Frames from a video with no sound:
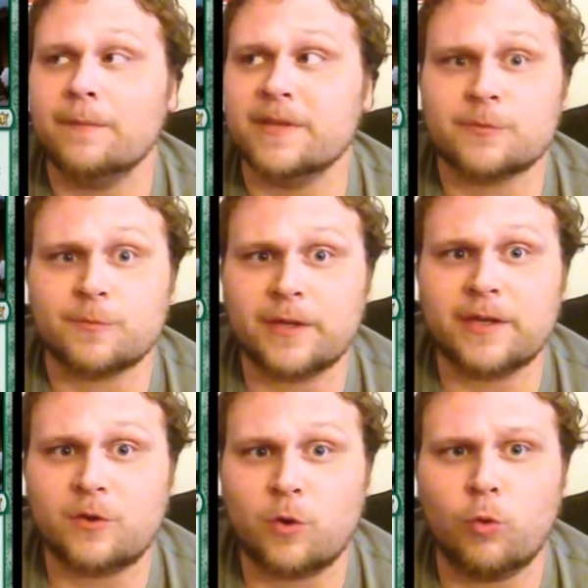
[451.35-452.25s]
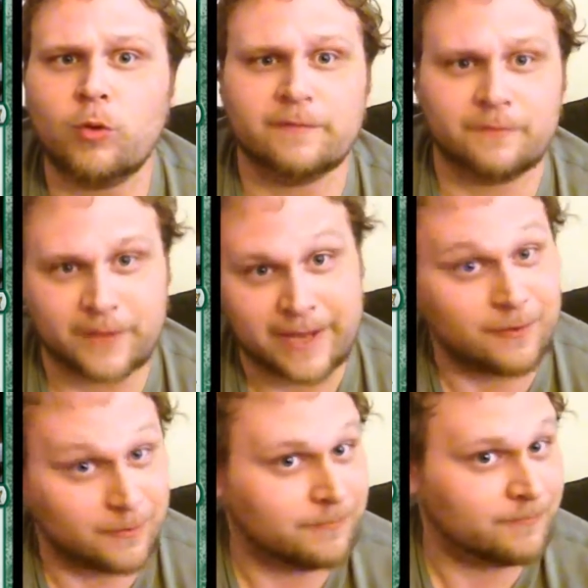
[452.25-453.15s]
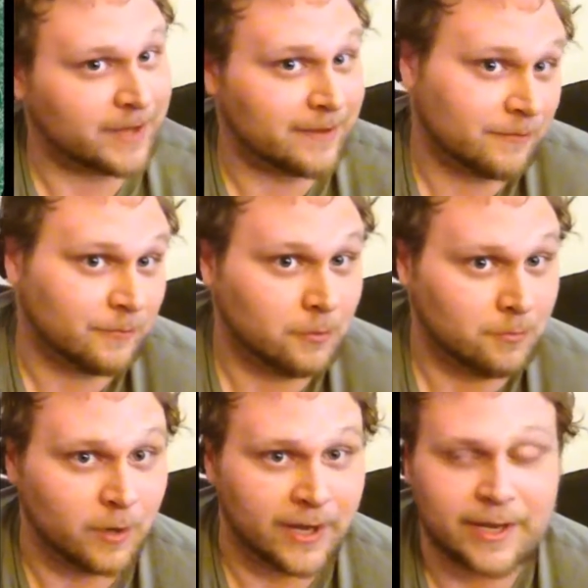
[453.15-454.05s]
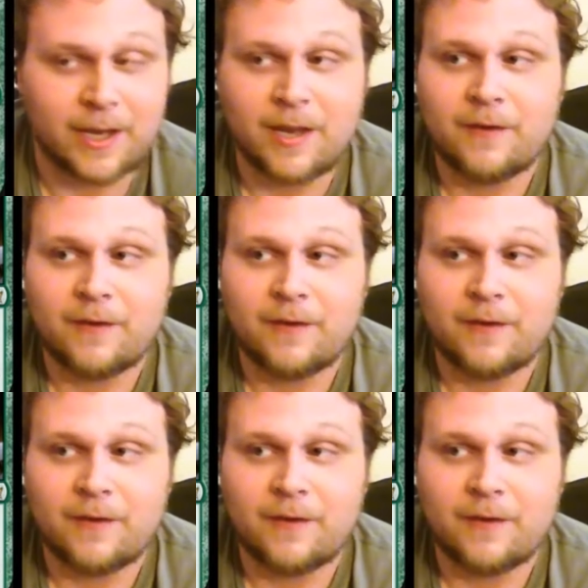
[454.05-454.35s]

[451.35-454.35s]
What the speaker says: It's a really cool and flavorful way